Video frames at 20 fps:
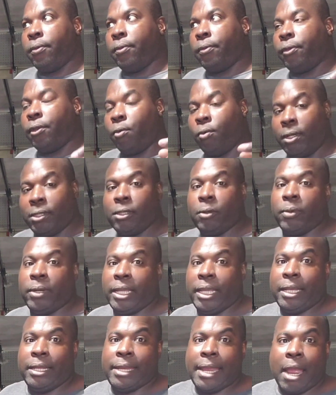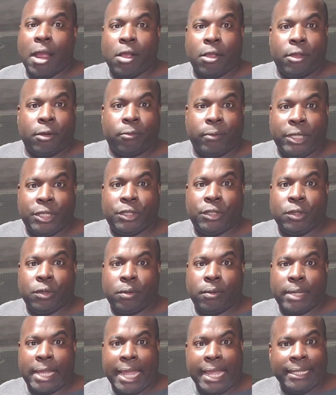the ones that we're getting now are the
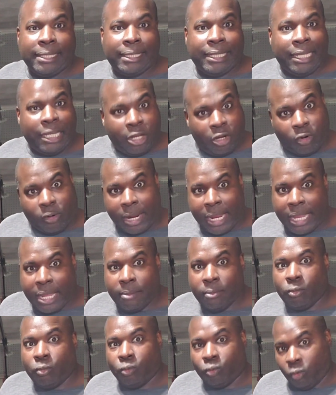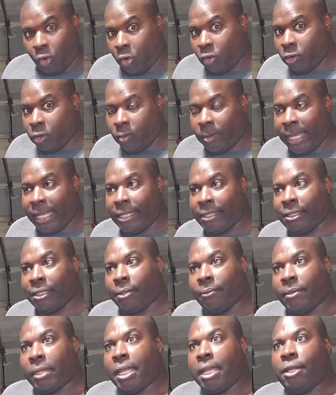original 18-gram roller weights.
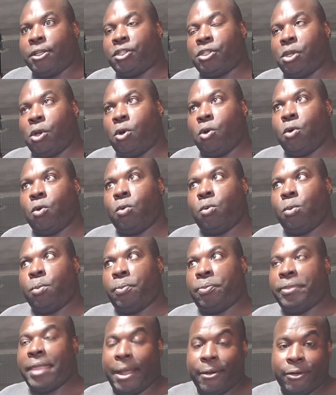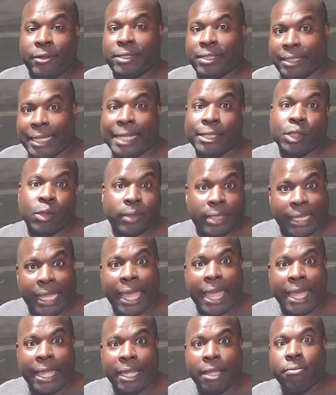So that's
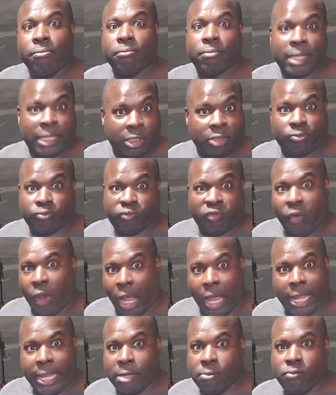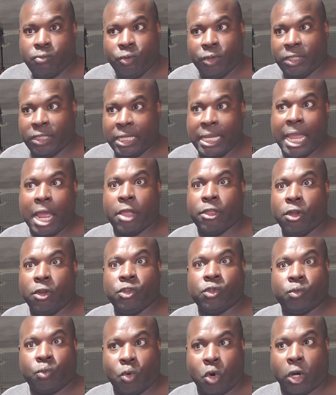okay. That's fine. We'll see how
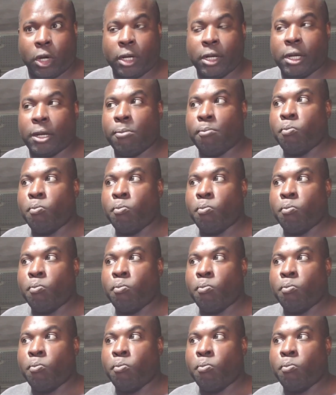those work.